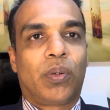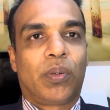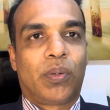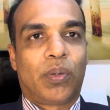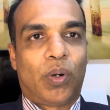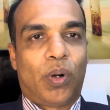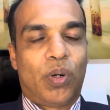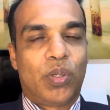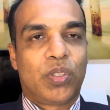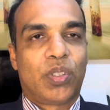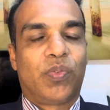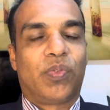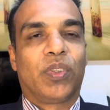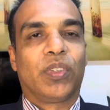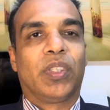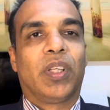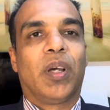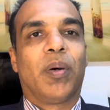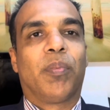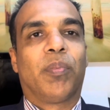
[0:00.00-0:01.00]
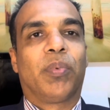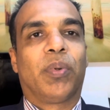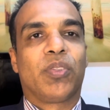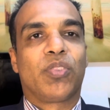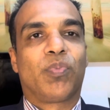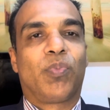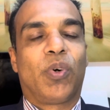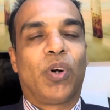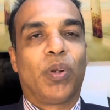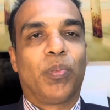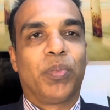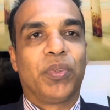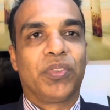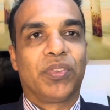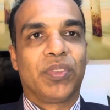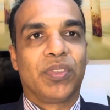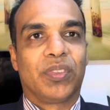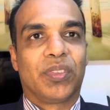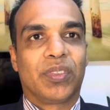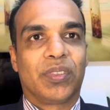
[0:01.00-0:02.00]
cost for the small
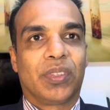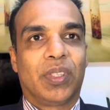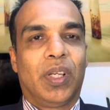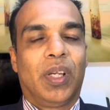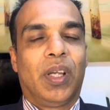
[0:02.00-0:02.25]
businesses.